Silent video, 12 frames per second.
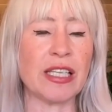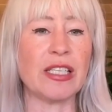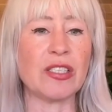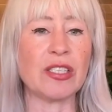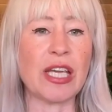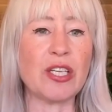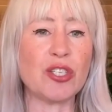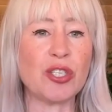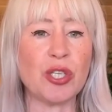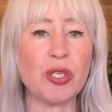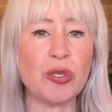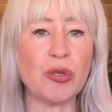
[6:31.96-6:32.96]
Stage
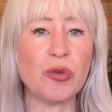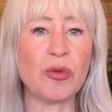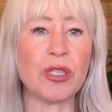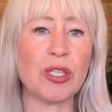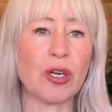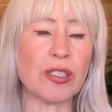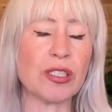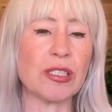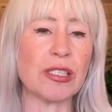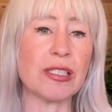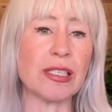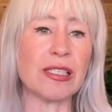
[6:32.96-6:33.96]
2 with the
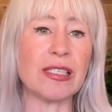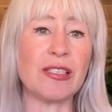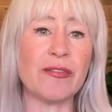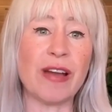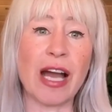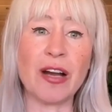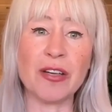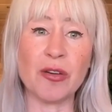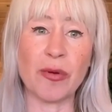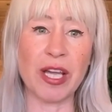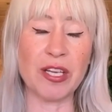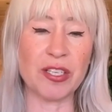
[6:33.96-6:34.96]
narcissist is
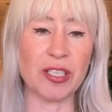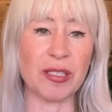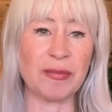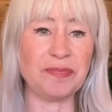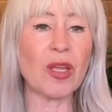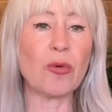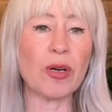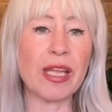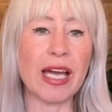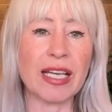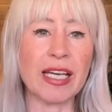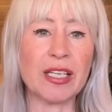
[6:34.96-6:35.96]
devaluation, where
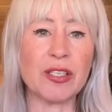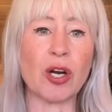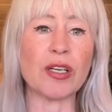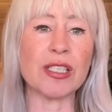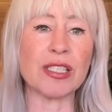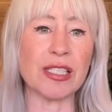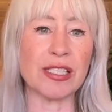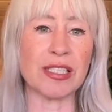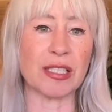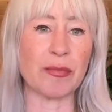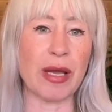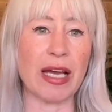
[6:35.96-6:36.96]
that kind of
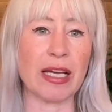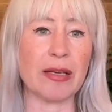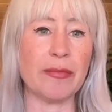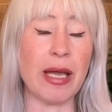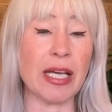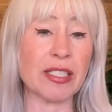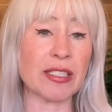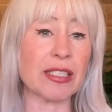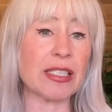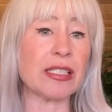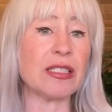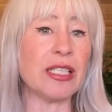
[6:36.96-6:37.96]
narcissistic mask
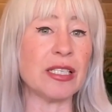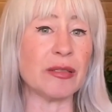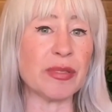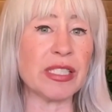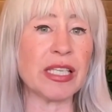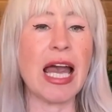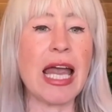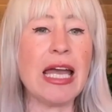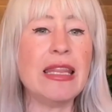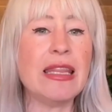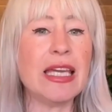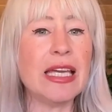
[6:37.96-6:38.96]
slips,
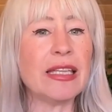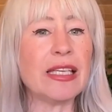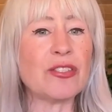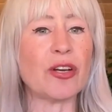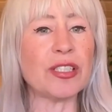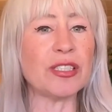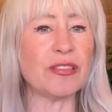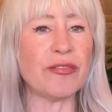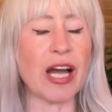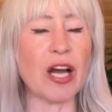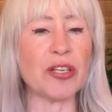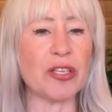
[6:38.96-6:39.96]
and then they start to
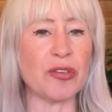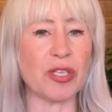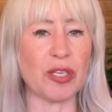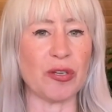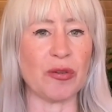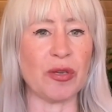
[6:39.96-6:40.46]
devalue you.